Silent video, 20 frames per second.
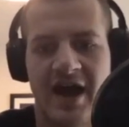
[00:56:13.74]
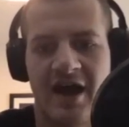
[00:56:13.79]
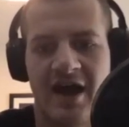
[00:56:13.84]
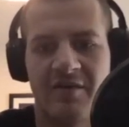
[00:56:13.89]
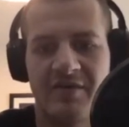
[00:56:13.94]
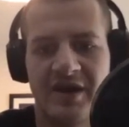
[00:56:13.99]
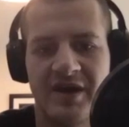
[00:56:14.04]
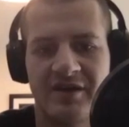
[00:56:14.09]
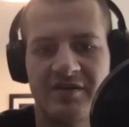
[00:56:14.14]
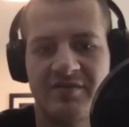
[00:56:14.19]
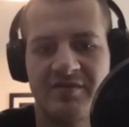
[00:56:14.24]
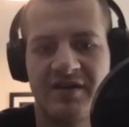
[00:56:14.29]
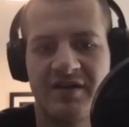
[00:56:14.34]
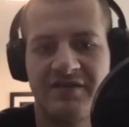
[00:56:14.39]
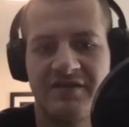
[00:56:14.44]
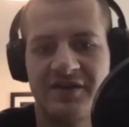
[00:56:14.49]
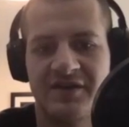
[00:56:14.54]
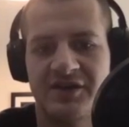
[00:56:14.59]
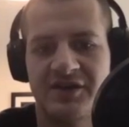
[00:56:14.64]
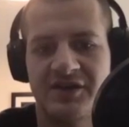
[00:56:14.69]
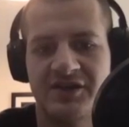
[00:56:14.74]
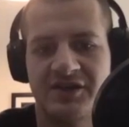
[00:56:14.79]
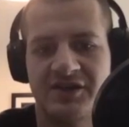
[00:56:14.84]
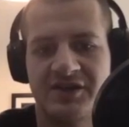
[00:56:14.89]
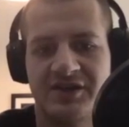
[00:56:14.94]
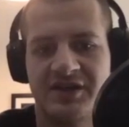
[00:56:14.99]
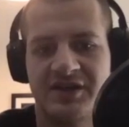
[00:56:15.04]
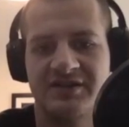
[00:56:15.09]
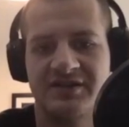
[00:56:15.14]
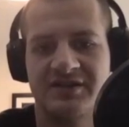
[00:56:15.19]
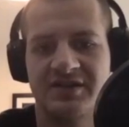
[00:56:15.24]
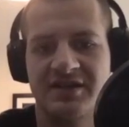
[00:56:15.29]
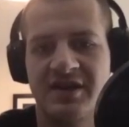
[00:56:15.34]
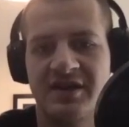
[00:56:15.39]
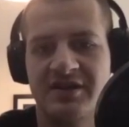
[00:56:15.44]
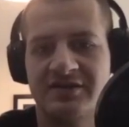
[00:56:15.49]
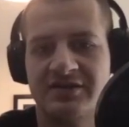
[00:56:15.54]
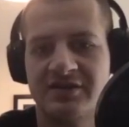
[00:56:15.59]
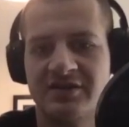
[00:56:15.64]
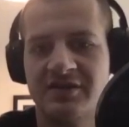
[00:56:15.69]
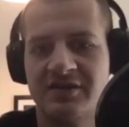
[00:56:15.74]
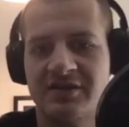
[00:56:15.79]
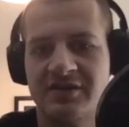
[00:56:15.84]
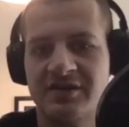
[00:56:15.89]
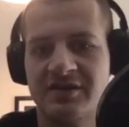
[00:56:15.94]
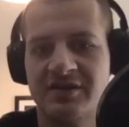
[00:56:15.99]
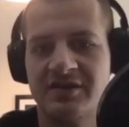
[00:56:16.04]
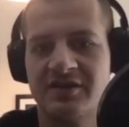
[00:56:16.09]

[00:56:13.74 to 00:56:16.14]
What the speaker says: Almeida by finish is the answer.